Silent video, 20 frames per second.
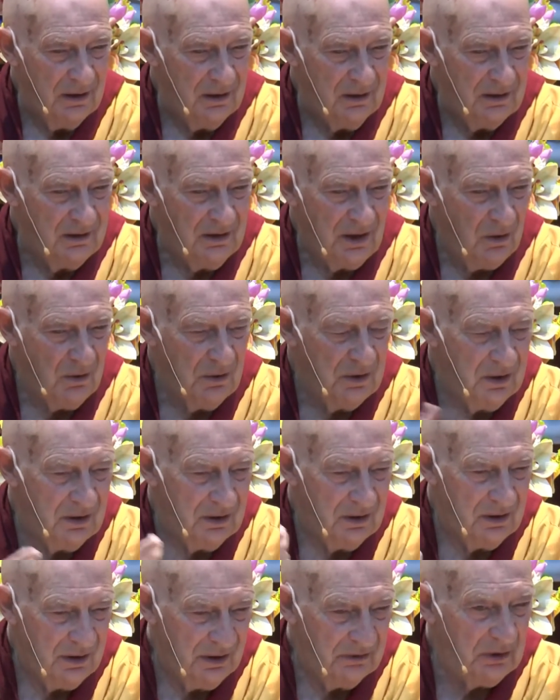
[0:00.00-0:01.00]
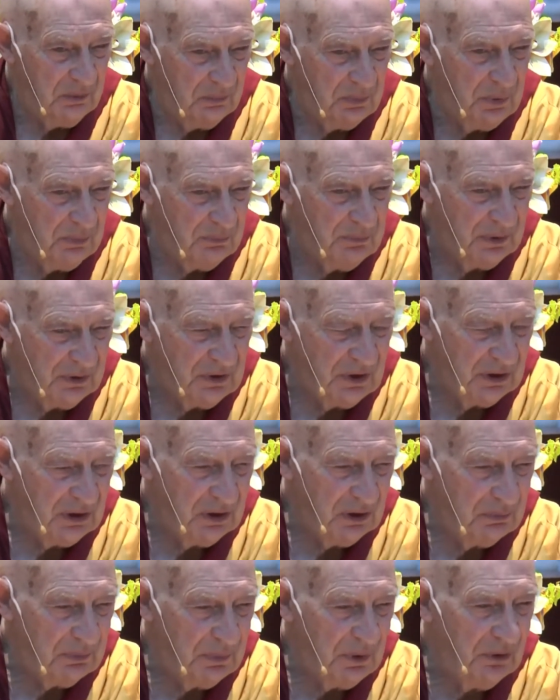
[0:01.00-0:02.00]
don't want to, there's a
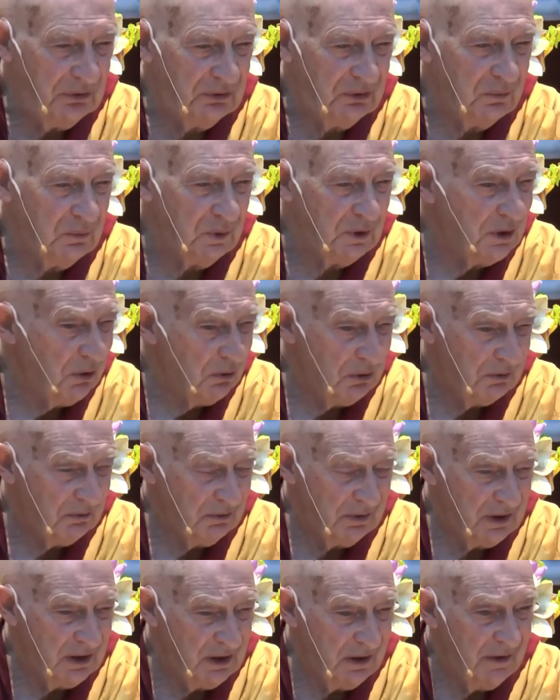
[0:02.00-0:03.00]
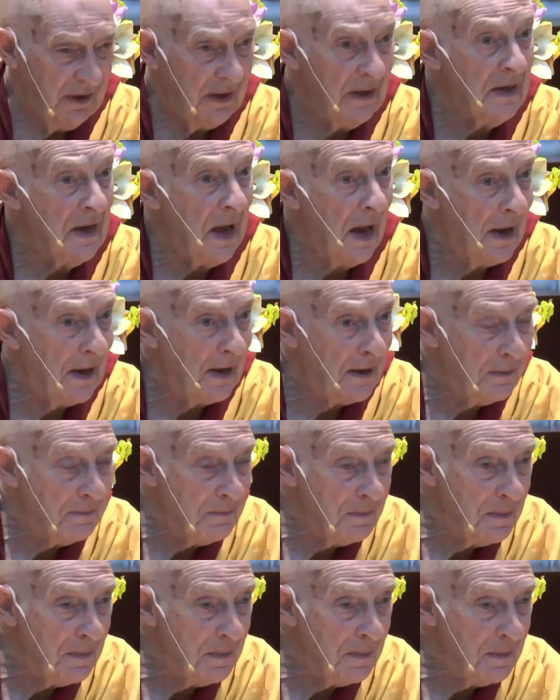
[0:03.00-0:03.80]
particular person, we don't want to even hear their name,